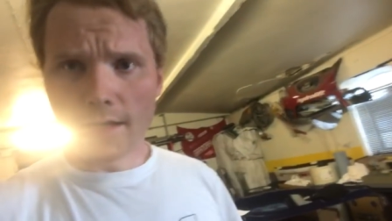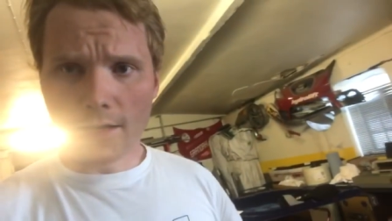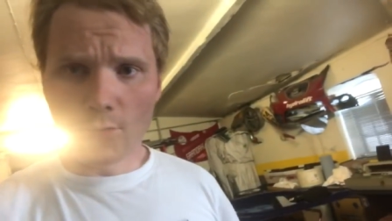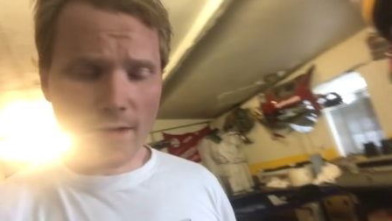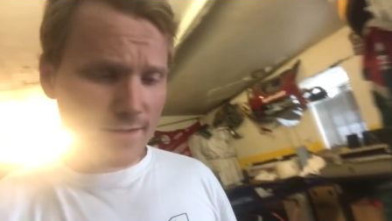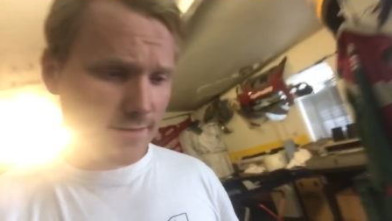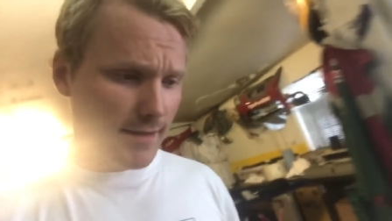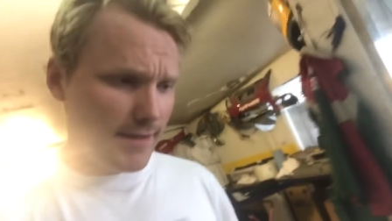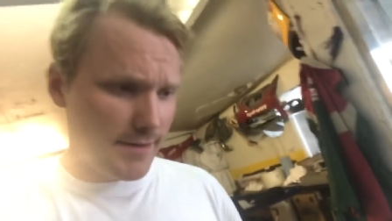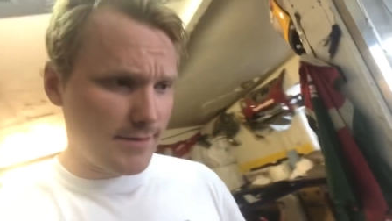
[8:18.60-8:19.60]
And
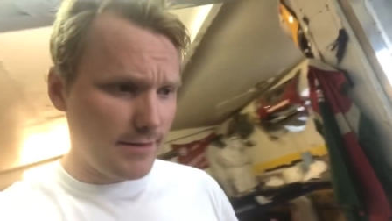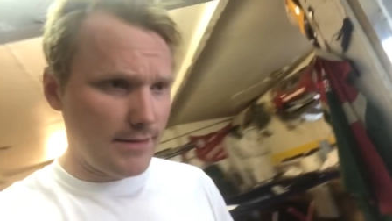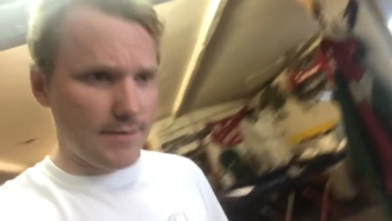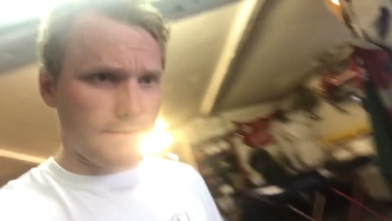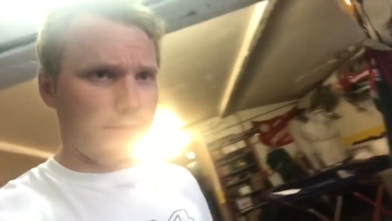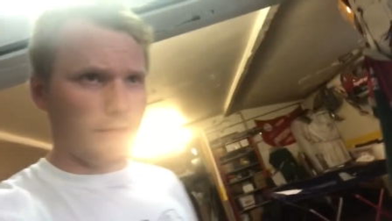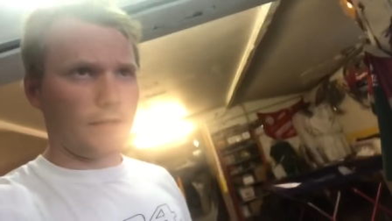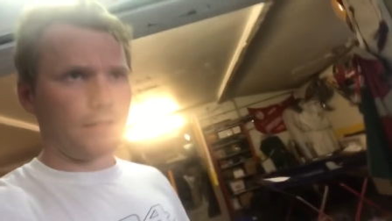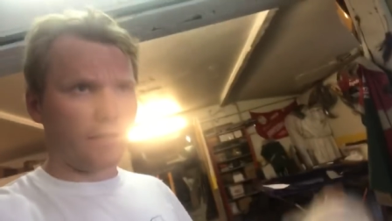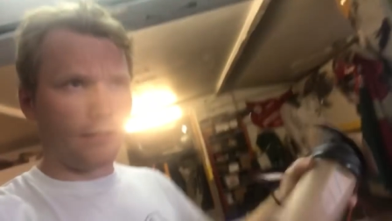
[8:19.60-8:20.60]
Wednesdays it's
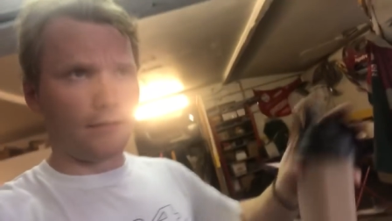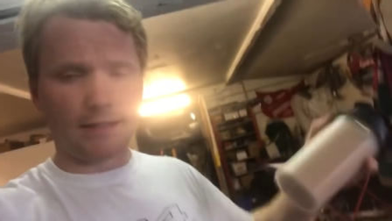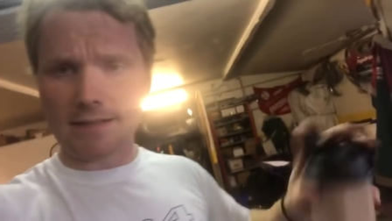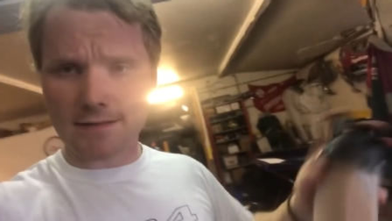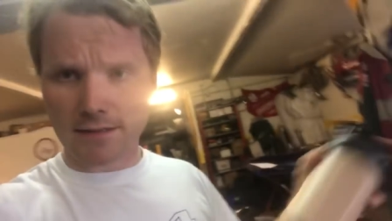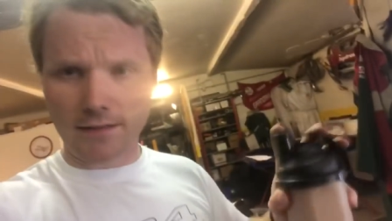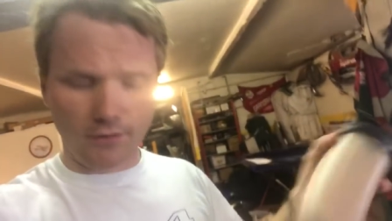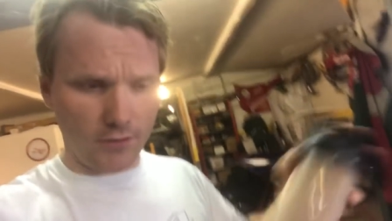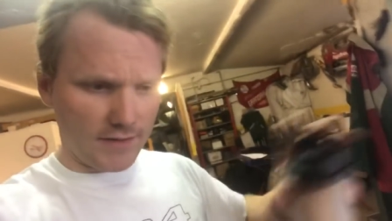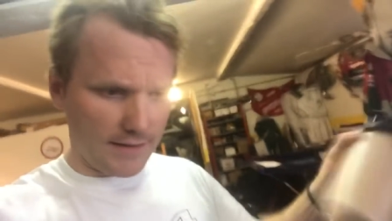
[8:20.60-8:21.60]
uh, easy
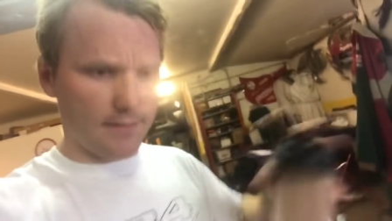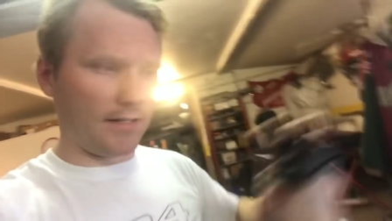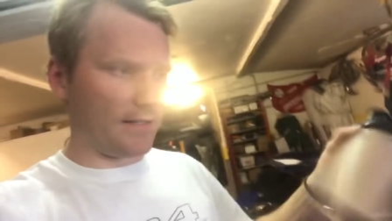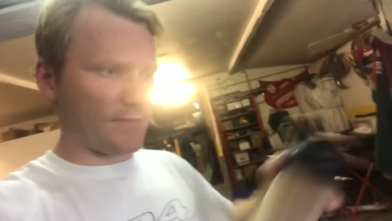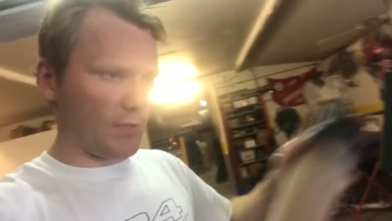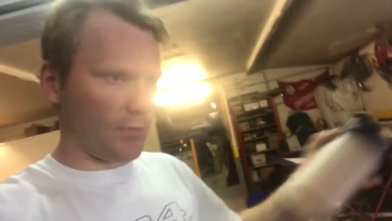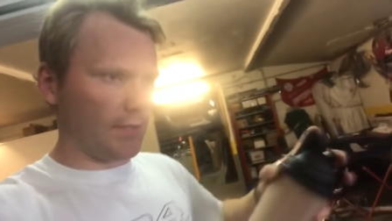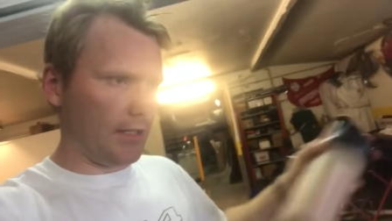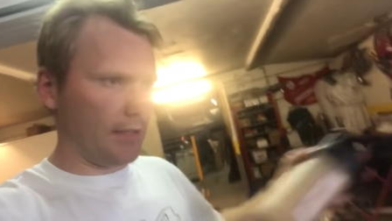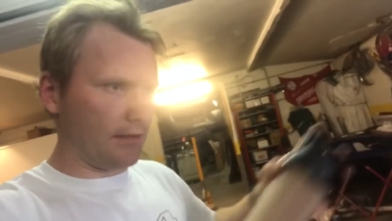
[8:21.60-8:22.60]
long distance
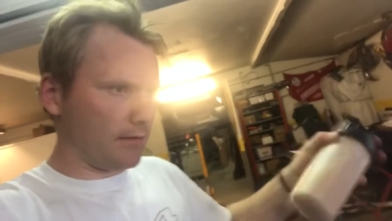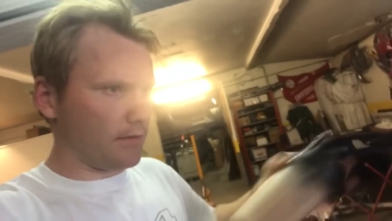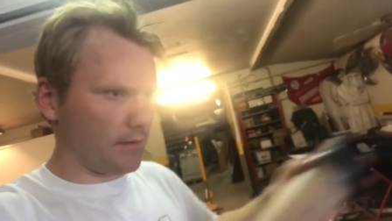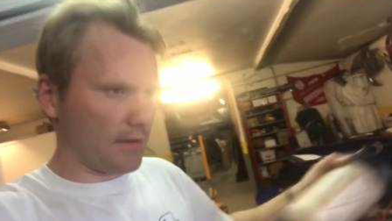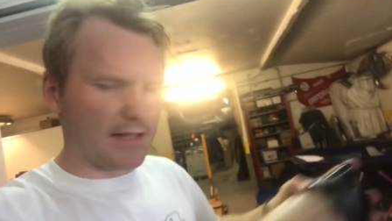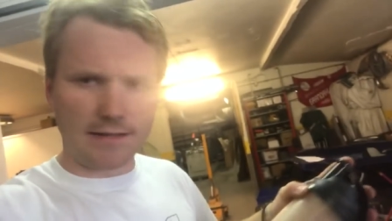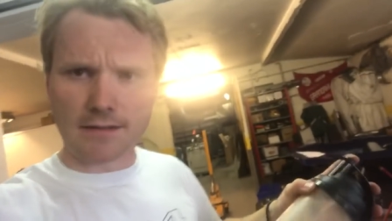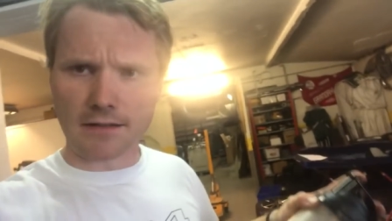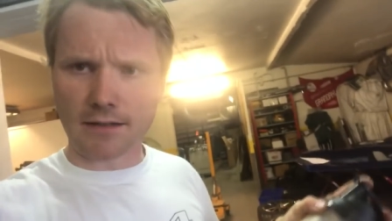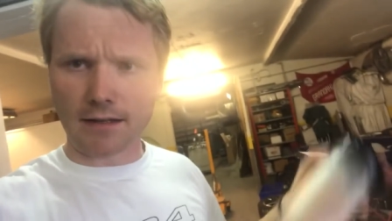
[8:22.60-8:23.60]
between
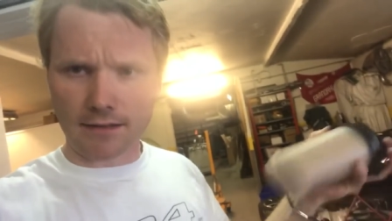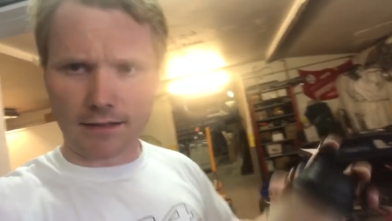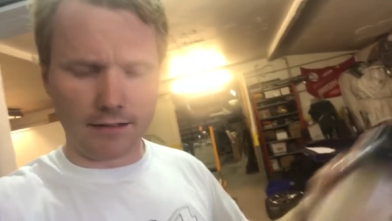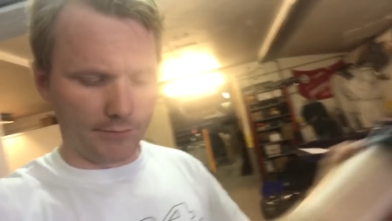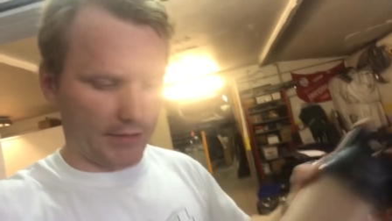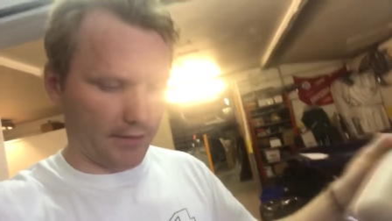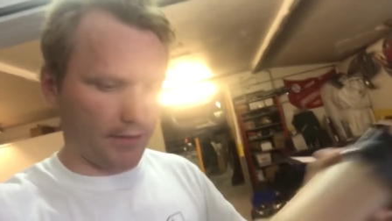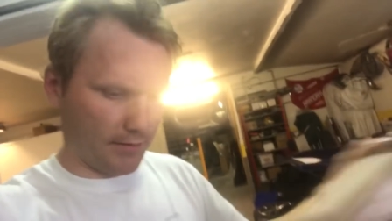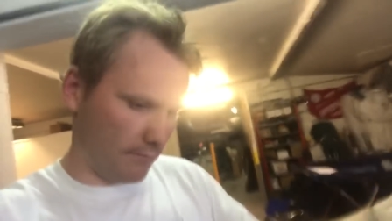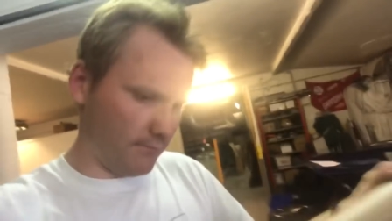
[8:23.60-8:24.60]
16 and 18
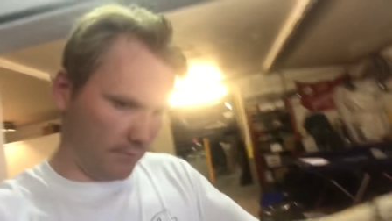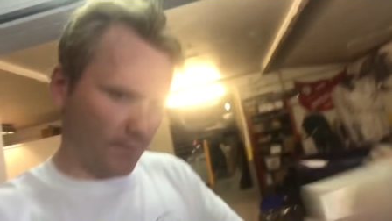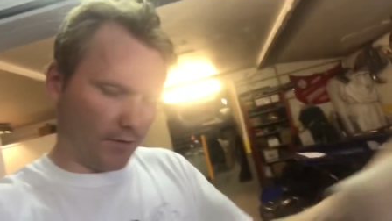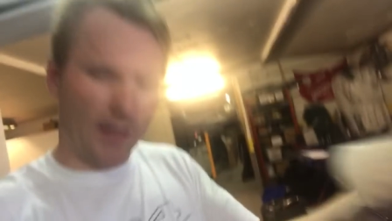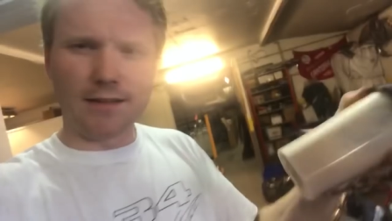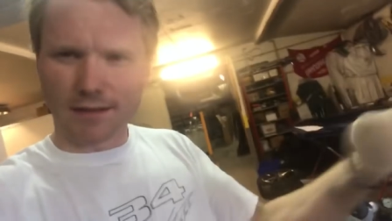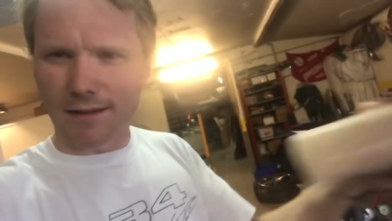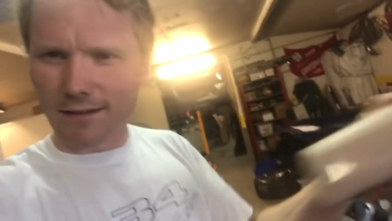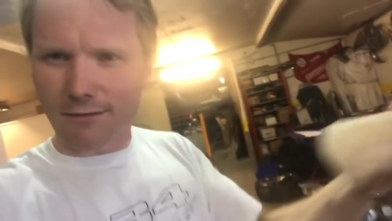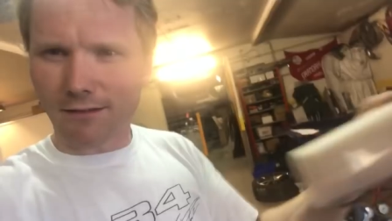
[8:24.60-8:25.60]
kilometers. Today it's an
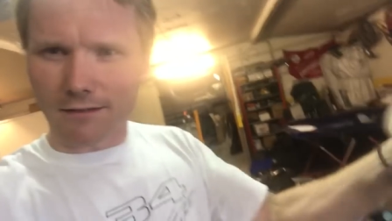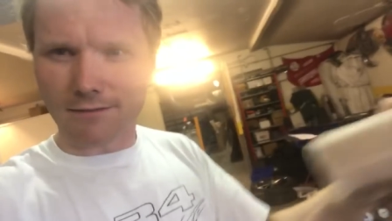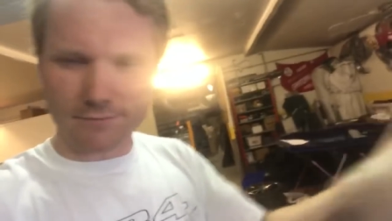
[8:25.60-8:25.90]
easy run.